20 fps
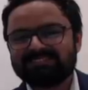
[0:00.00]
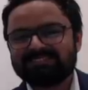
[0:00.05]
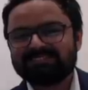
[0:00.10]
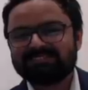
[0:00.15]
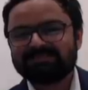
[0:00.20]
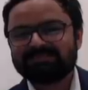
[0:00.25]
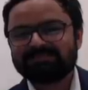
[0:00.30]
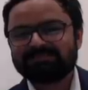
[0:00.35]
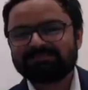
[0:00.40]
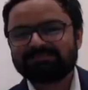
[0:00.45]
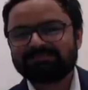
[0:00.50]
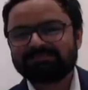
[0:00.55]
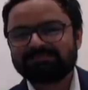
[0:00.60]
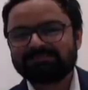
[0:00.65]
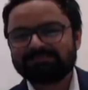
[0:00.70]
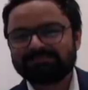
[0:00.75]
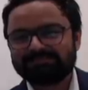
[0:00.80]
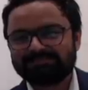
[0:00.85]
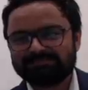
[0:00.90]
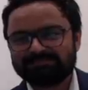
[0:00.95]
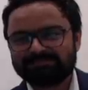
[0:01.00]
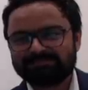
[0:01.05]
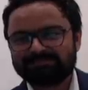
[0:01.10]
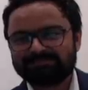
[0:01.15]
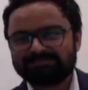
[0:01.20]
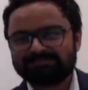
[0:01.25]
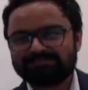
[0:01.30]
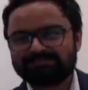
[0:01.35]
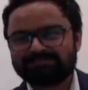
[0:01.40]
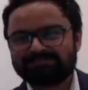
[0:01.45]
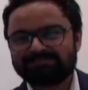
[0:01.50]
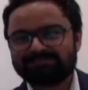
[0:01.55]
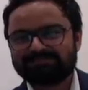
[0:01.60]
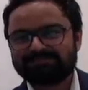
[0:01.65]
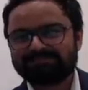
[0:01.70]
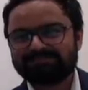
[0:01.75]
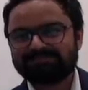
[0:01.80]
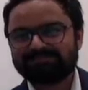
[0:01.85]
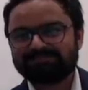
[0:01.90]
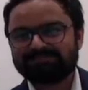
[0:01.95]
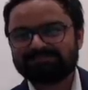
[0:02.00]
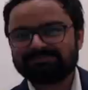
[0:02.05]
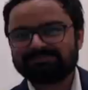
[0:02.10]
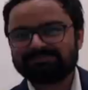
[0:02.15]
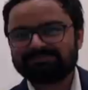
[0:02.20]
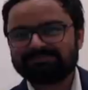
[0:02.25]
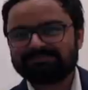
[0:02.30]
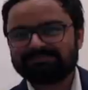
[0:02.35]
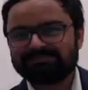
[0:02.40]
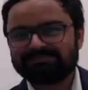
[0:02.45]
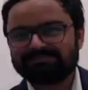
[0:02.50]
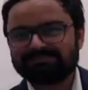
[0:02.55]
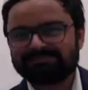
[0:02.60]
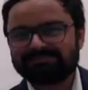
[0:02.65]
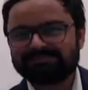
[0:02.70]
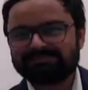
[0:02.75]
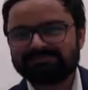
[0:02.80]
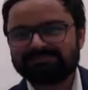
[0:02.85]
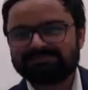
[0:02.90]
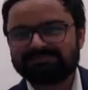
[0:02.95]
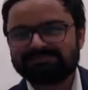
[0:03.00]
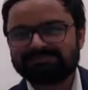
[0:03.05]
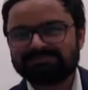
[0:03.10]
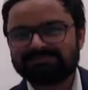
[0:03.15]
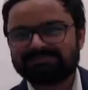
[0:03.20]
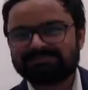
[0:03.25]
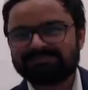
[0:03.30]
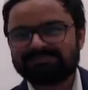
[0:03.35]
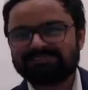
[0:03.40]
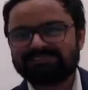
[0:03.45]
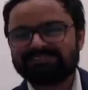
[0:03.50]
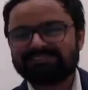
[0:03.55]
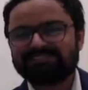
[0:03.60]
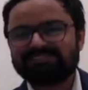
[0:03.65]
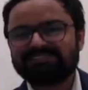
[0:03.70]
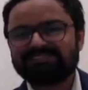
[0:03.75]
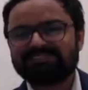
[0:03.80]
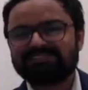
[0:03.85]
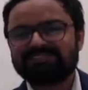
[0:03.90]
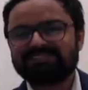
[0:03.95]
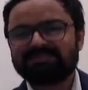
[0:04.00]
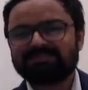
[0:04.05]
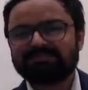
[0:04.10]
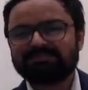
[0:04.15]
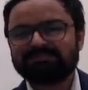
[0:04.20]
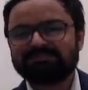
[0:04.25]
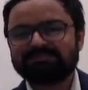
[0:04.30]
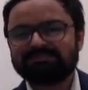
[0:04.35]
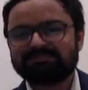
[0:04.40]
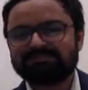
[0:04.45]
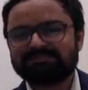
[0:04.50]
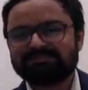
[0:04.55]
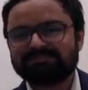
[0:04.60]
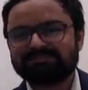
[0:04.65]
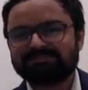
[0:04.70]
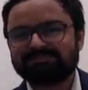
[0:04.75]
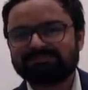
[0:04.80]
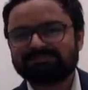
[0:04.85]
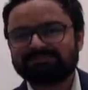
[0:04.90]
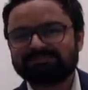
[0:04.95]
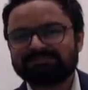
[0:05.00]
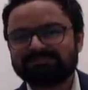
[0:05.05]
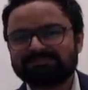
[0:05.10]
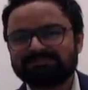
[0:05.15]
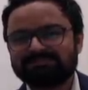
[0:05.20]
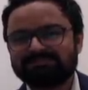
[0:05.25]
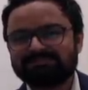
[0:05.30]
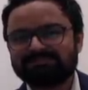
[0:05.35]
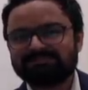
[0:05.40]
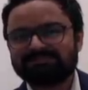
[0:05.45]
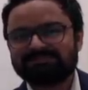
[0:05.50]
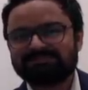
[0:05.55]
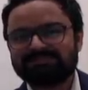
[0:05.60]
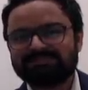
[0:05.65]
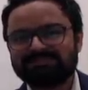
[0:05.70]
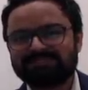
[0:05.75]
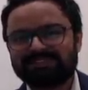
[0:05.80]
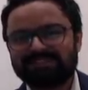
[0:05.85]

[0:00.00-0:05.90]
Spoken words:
(silent)